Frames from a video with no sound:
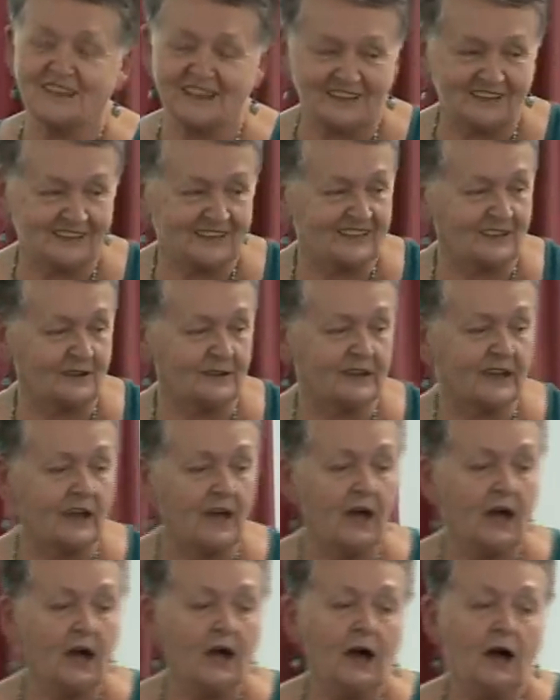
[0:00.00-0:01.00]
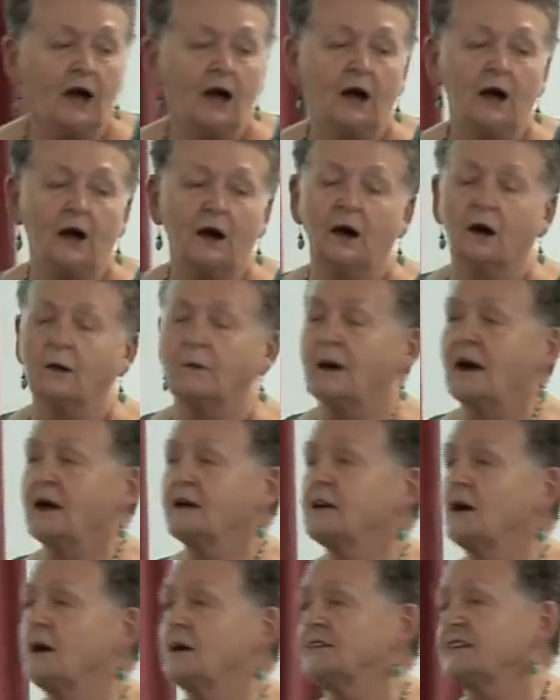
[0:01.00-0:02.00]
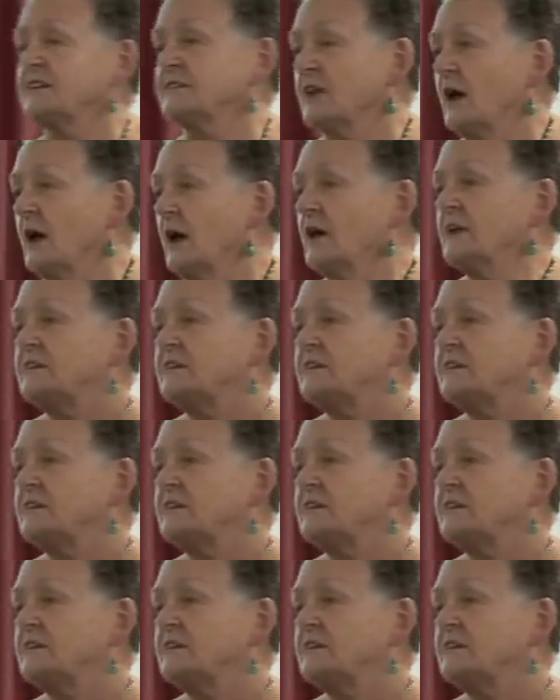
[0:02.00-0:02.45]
say how they're going, oh my God, he says,